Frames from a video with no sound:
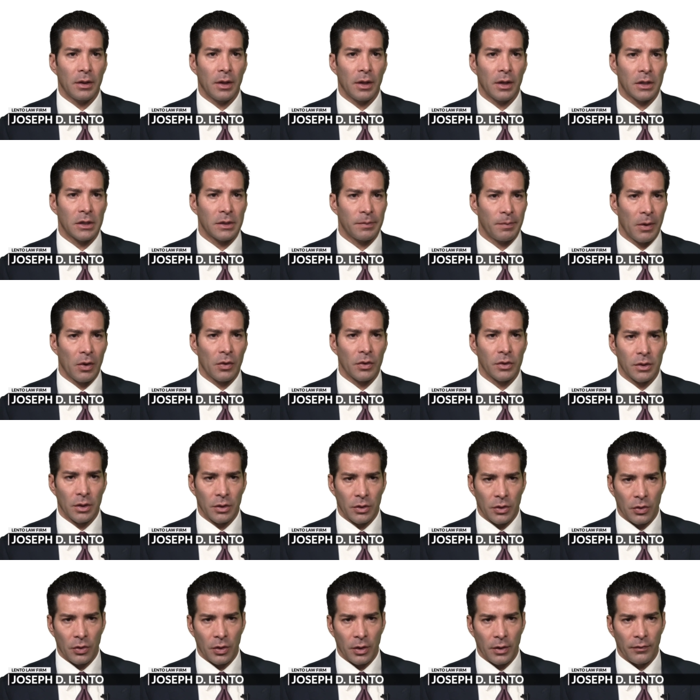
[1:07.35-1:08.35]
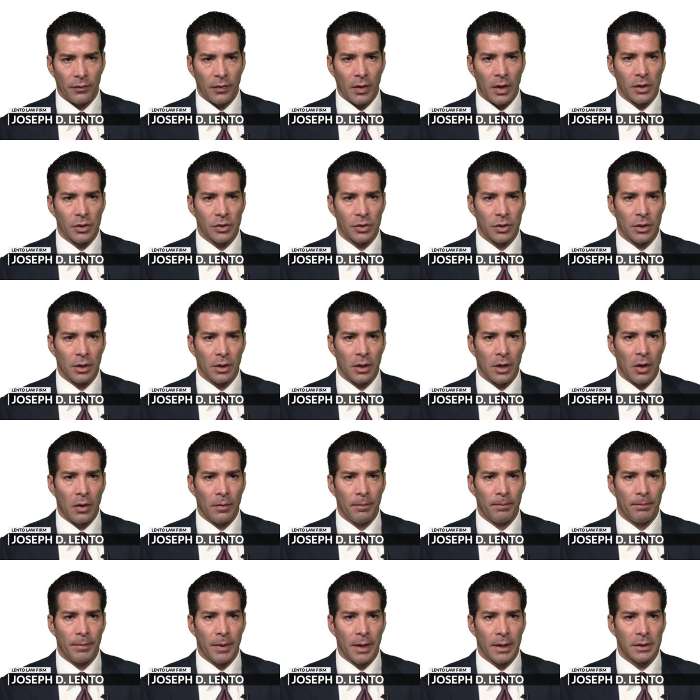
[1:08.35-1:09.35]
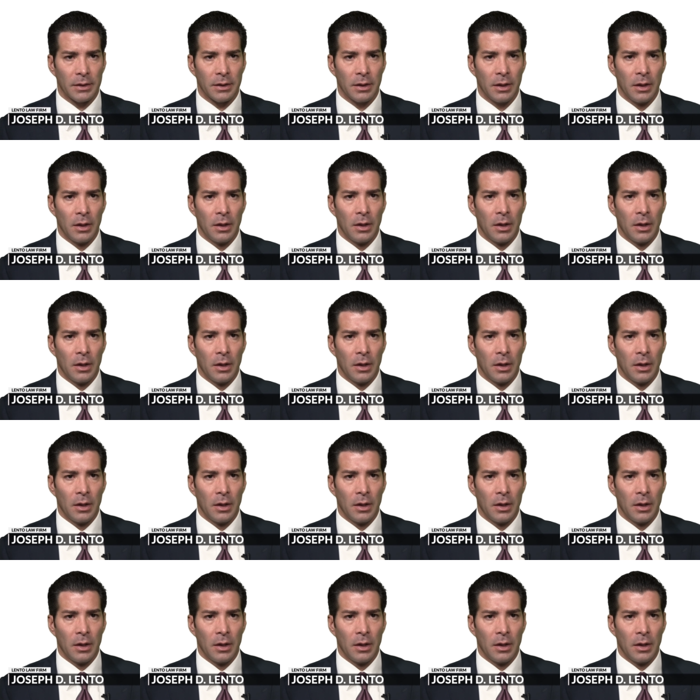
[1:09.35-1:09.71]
An experienced attorney advisor can help best